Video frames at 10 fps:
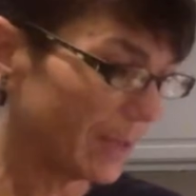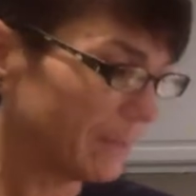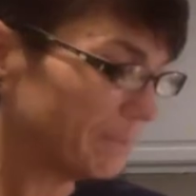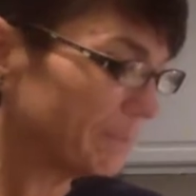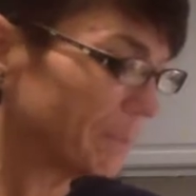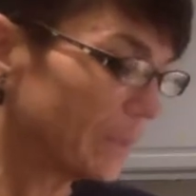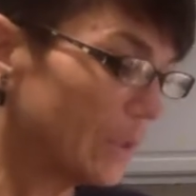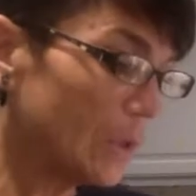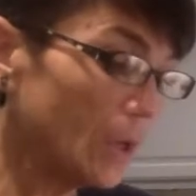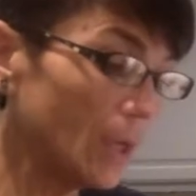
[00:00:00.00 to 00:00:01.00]
that.
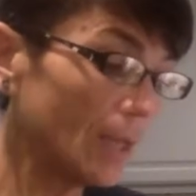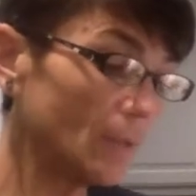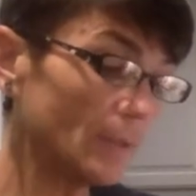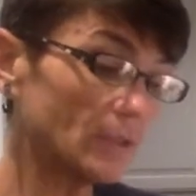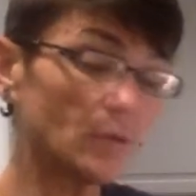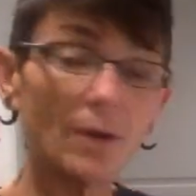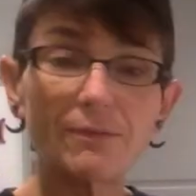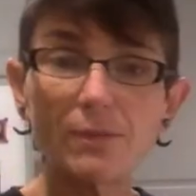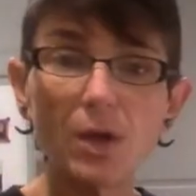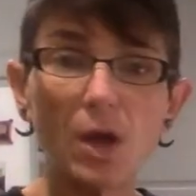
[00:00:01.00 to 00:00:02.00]
Anyway, so I've